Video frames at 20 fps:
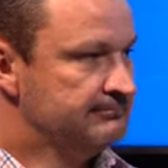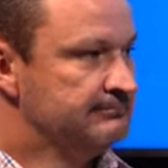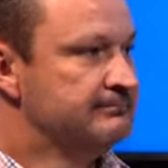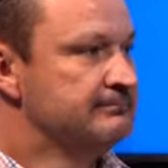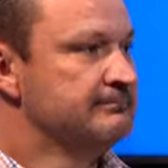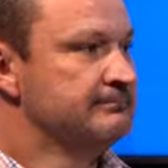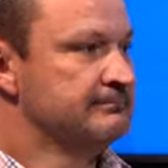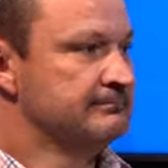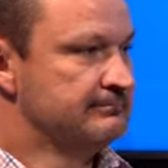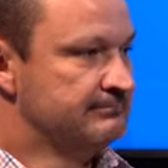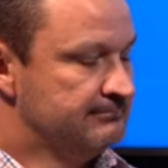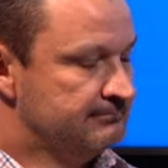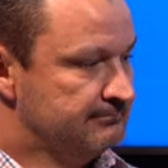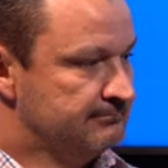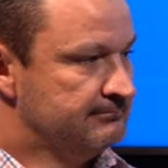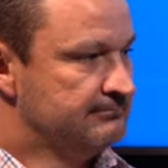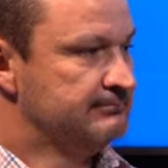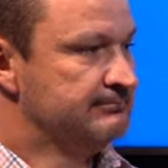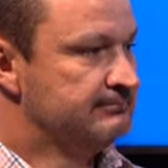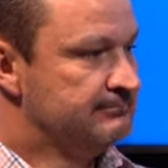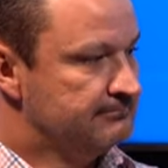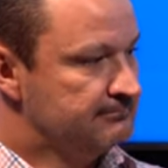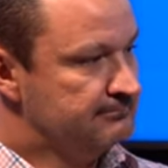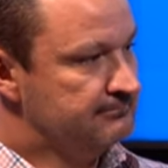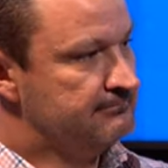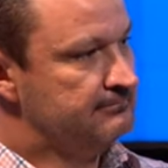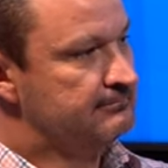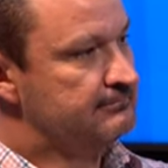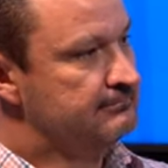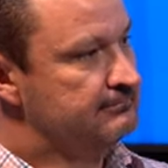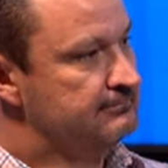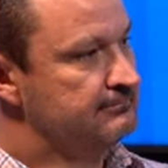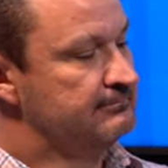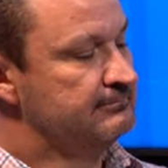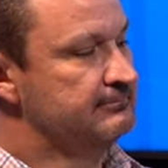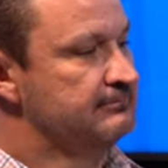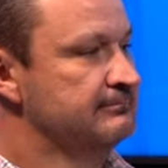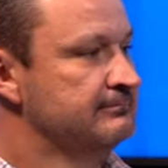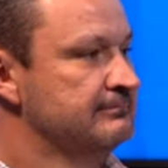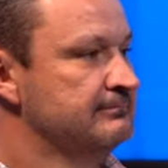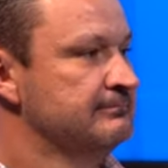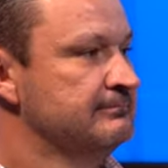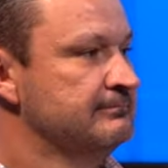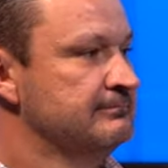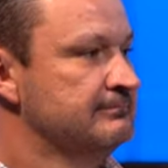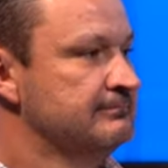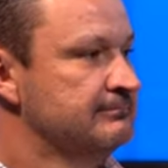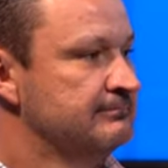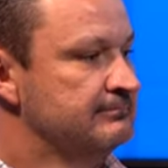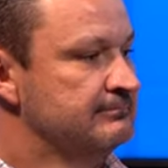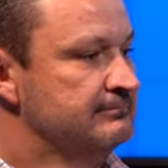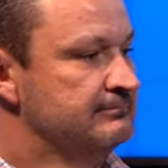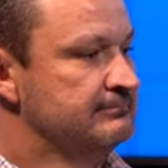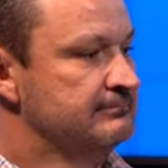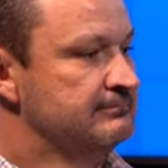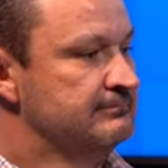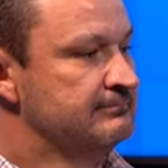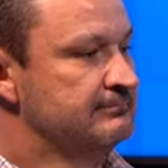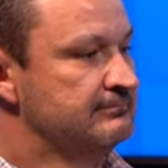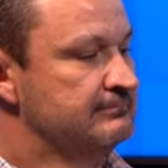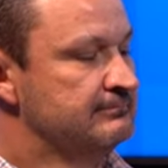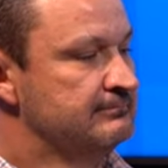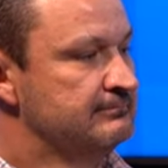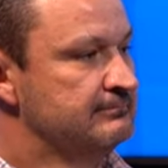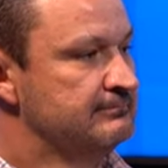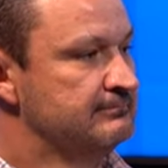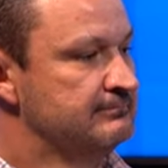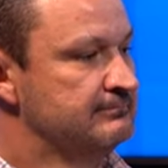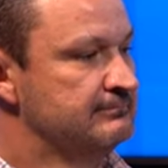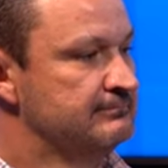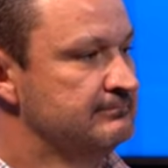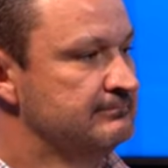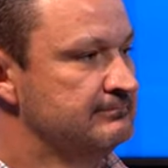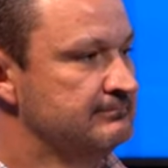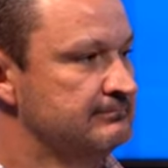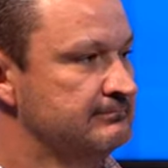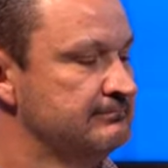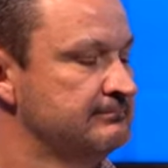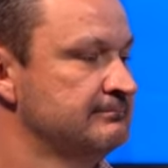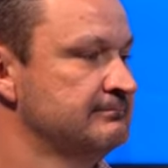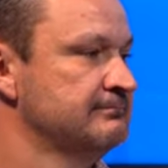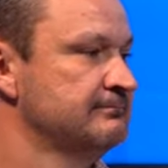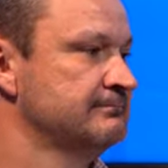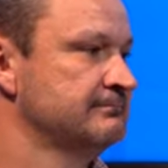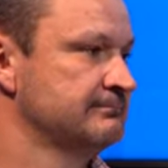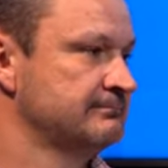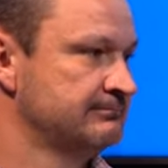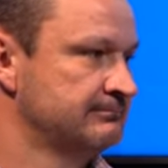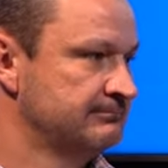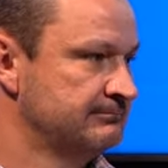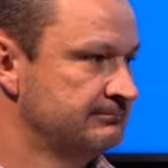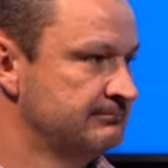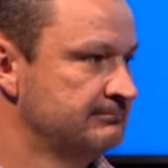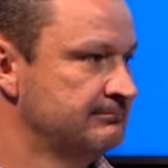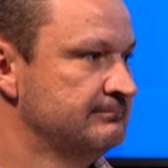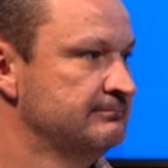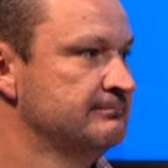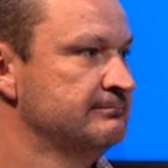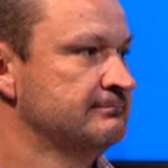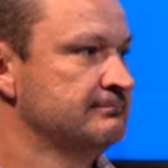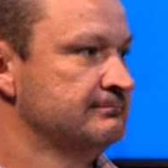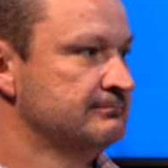[no speech]